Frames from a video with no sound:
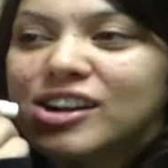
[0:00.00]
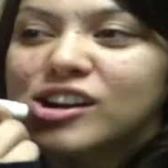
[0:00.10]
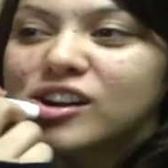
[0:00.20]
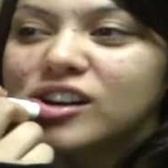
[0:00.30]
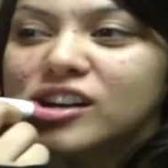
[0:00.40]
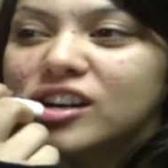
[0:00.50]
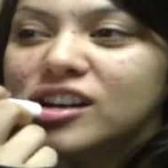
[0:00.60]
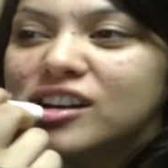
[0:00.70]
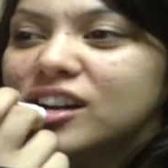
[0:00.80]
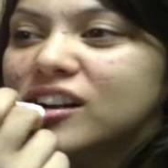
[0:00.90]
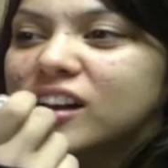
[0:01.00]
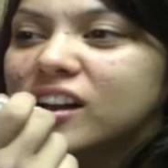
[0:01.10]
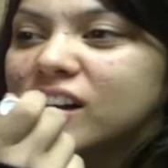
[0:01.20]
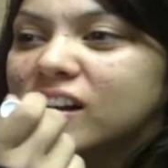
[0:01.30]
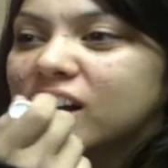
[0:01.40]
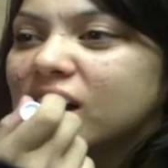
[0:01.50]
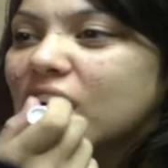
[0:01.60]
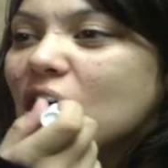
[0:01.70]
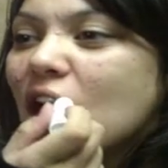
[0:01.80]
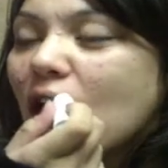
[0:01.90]

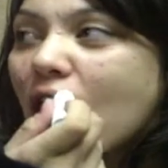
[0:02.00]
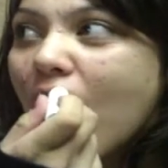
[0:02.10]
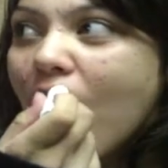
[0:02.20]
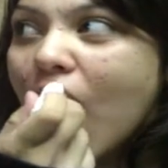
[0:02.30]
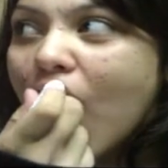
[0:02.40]
[no speech]